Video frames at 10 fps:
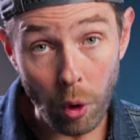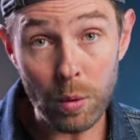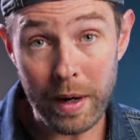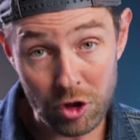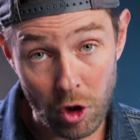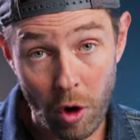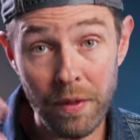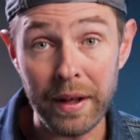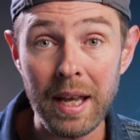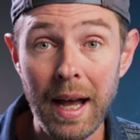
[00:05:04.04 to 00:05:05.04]
always
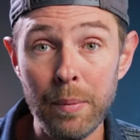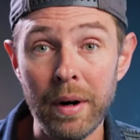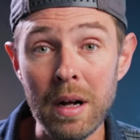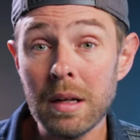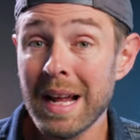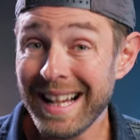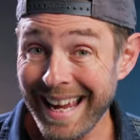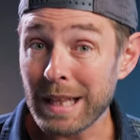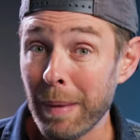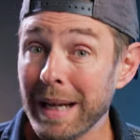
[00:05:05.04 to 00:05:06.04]
on the camera,
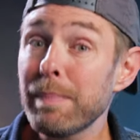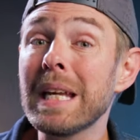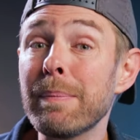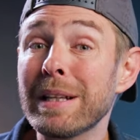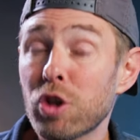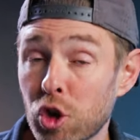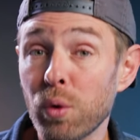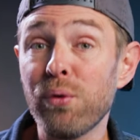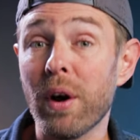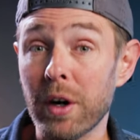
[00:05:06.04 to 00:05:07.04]
it might be a bit
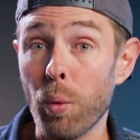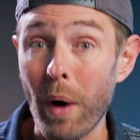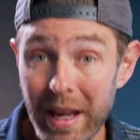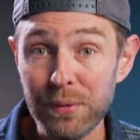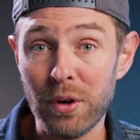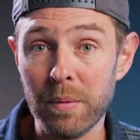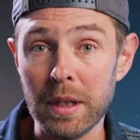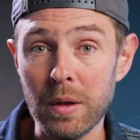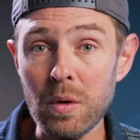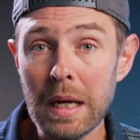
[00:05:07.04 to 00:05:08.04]
too far away from
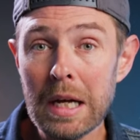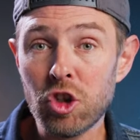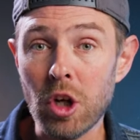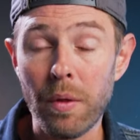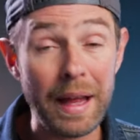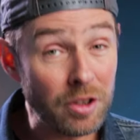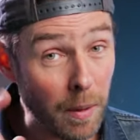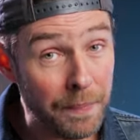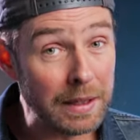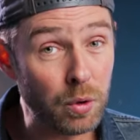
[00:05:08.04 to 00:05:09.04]
you, so that's
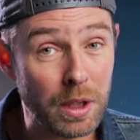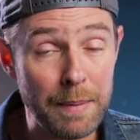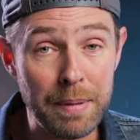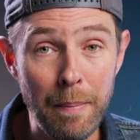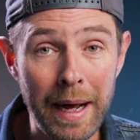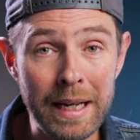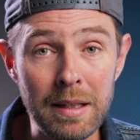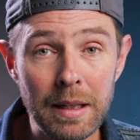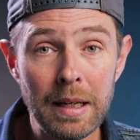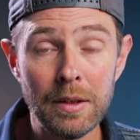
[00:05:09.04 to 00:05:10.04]
something to keep in
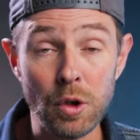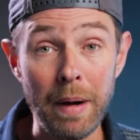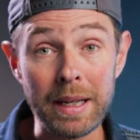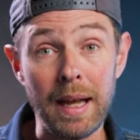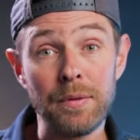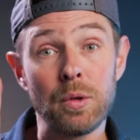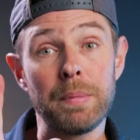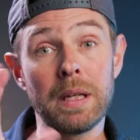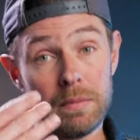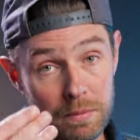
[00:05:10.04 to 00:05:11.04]
mind. You might have to
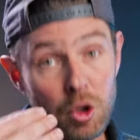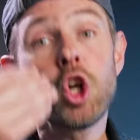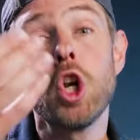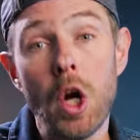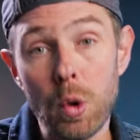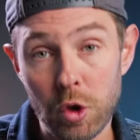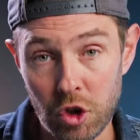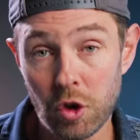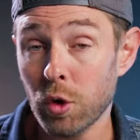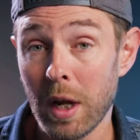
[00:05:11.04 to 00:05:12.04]
be
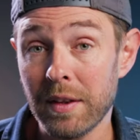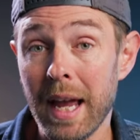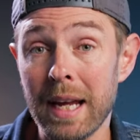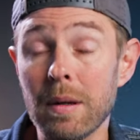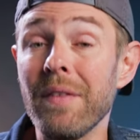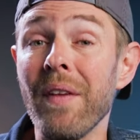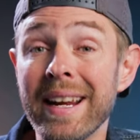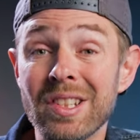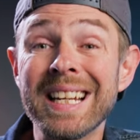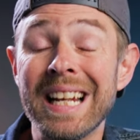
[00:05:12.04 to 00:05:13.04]
close to get a
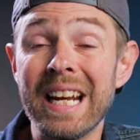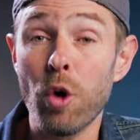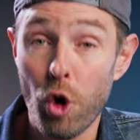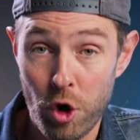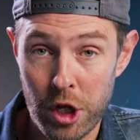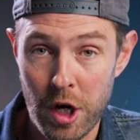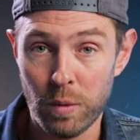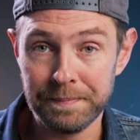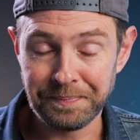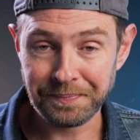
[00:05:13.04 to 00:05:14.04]
nice clear
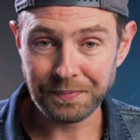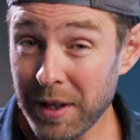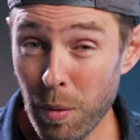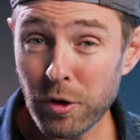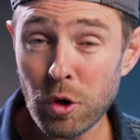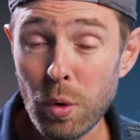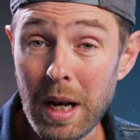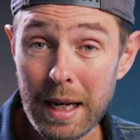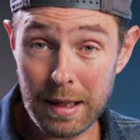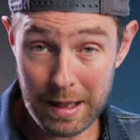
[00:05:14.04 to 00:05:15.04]
audio. If you want to do
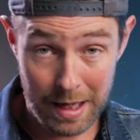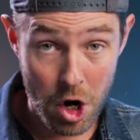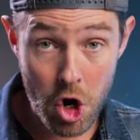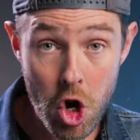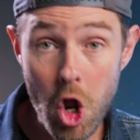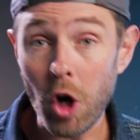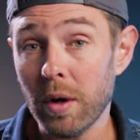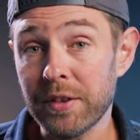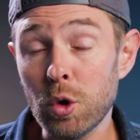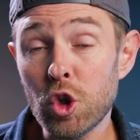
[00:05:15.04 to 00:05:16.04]
like a lot
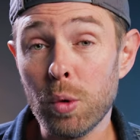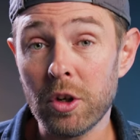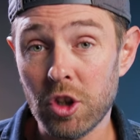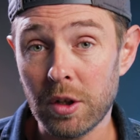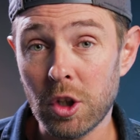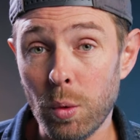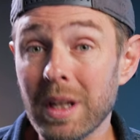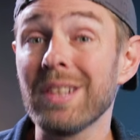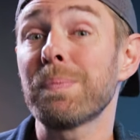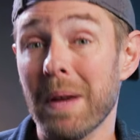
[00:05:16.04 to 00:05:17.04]
of YouTubers are
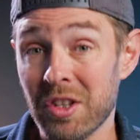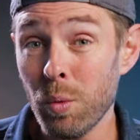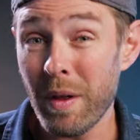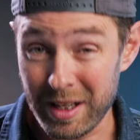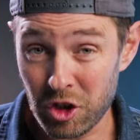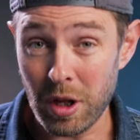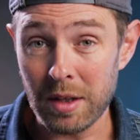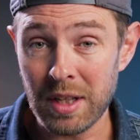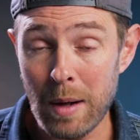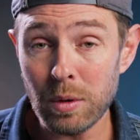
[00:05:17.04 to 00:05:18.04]
doing, especially when they
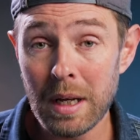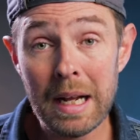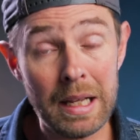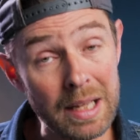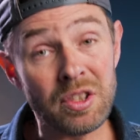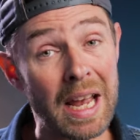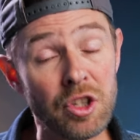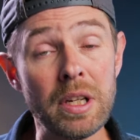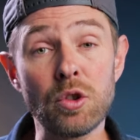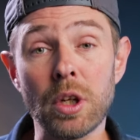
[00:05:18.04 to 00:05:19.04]
start out, is
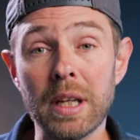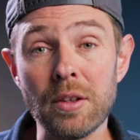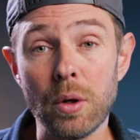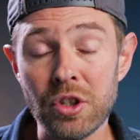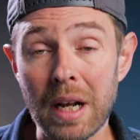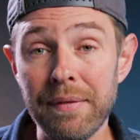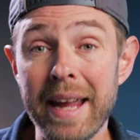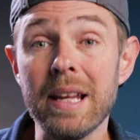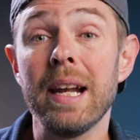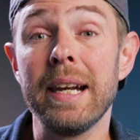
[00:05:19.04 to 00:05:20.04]
actually to get yourself
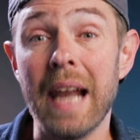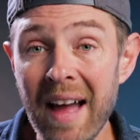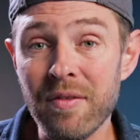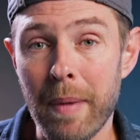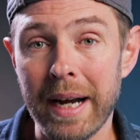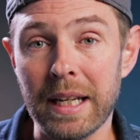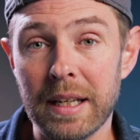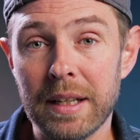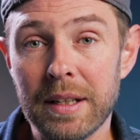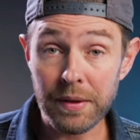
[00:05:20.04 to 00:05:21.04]
a lav mic.
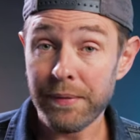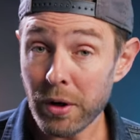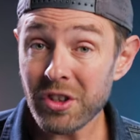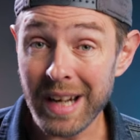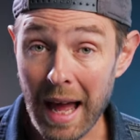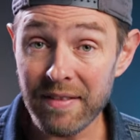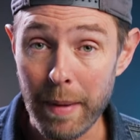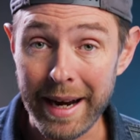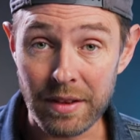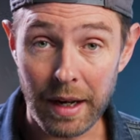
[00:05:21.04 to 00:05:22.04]
The first lav
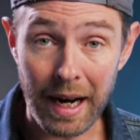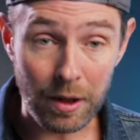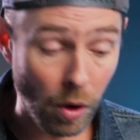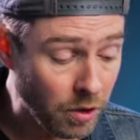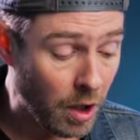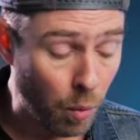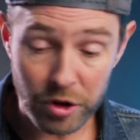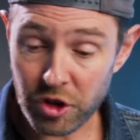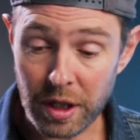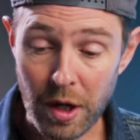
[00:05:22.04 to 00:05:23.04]
mic that I got
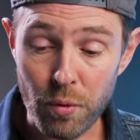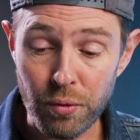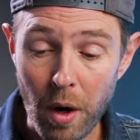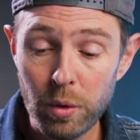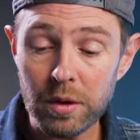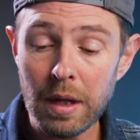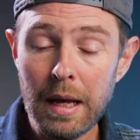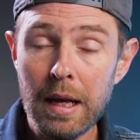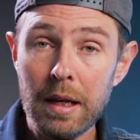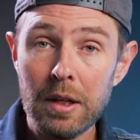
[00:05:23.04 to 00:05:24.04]
was the Rode
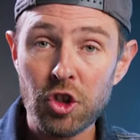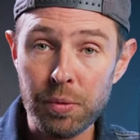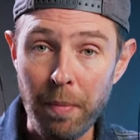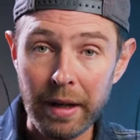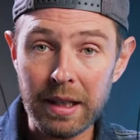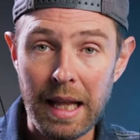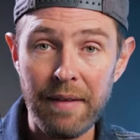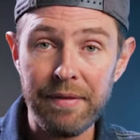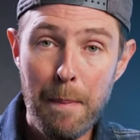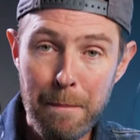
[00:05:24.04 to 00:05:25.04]

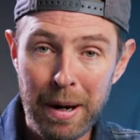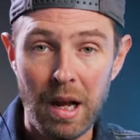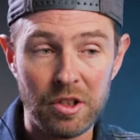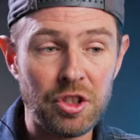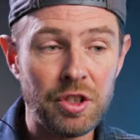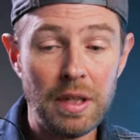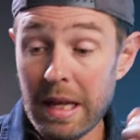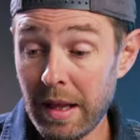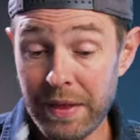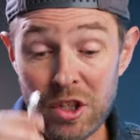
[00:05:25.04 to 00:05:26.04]
SmartLav Plus.
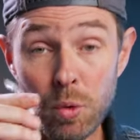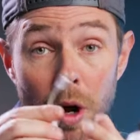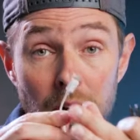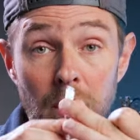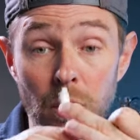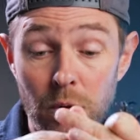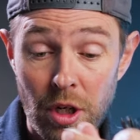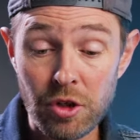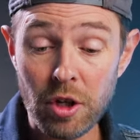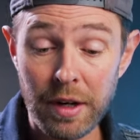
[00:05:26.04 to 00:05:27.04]
This one you
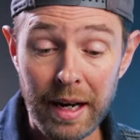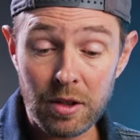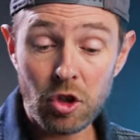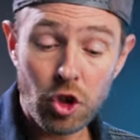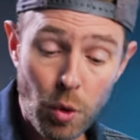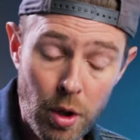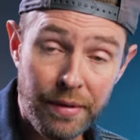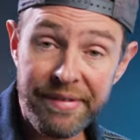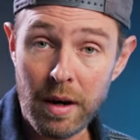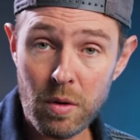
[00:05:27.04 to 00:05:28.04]
just connect to your
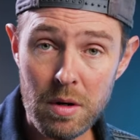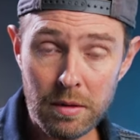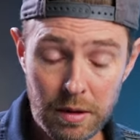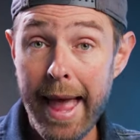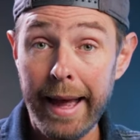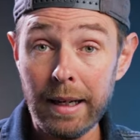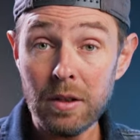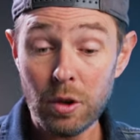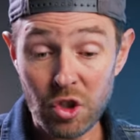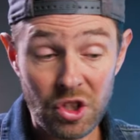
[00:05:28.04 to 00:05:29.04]
phone and
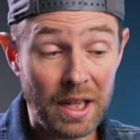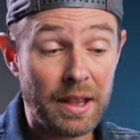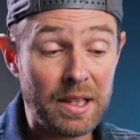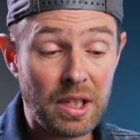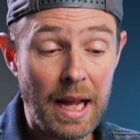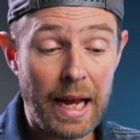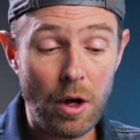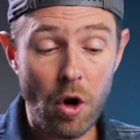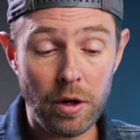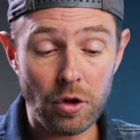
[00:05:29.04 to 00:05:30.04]
you stick this guy
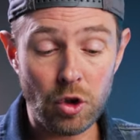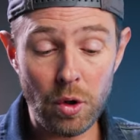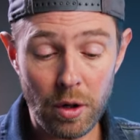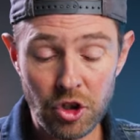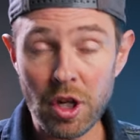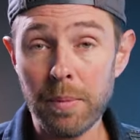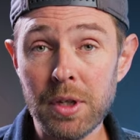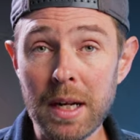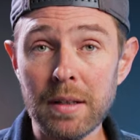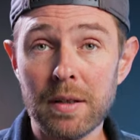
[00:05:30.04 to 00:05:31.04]
onto your
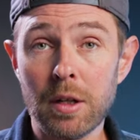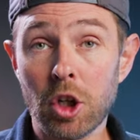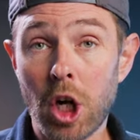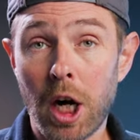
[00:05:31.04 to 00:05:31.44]
subject,